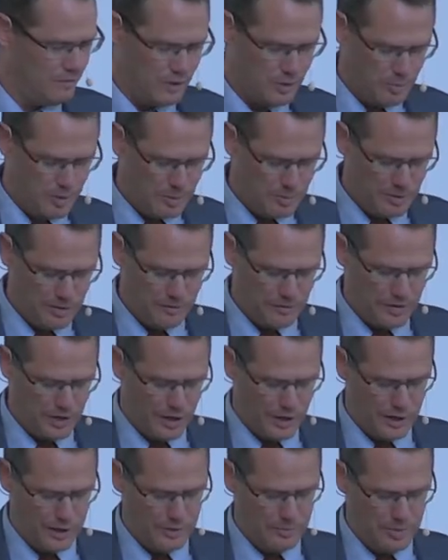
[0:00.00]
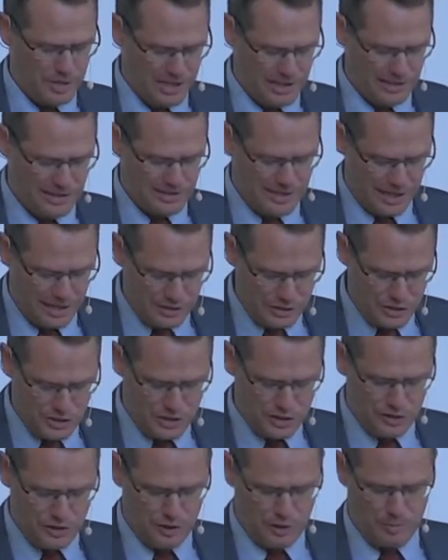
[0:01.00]
For the people of God, be
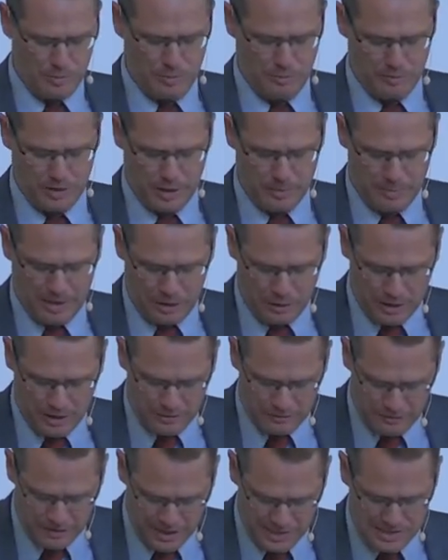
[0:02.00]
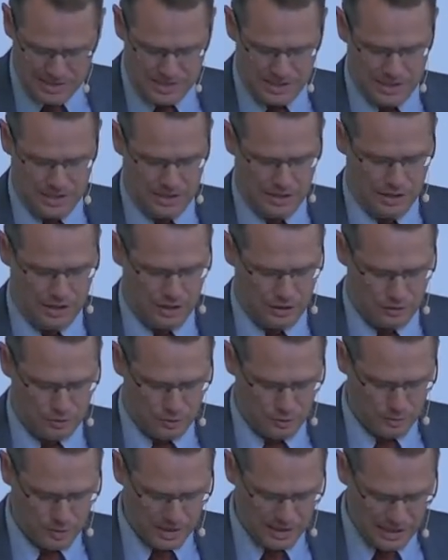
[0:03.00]
intentional about investing in
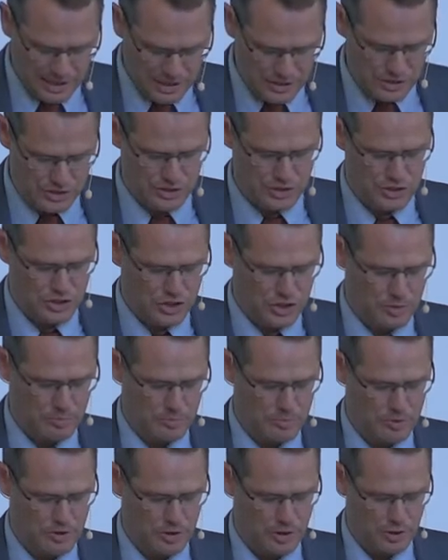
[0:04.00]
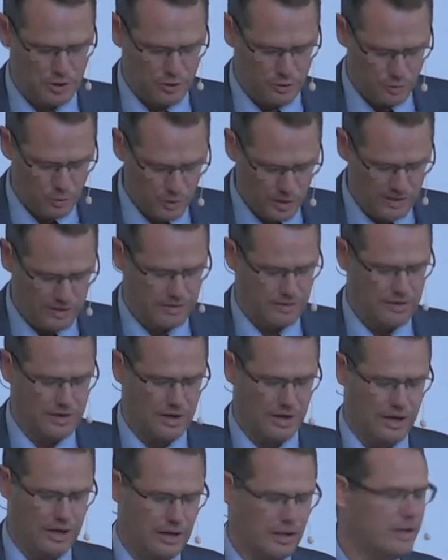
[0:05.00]
your relationship with
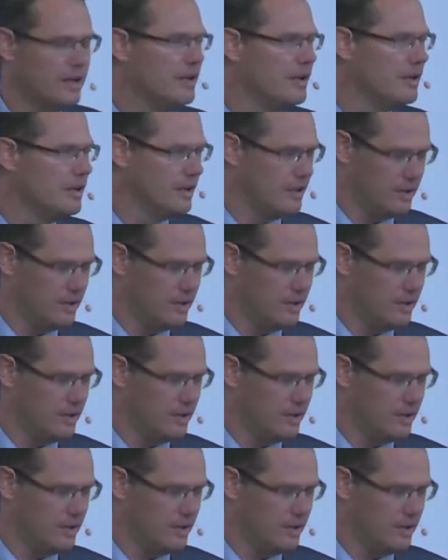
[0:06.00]
God.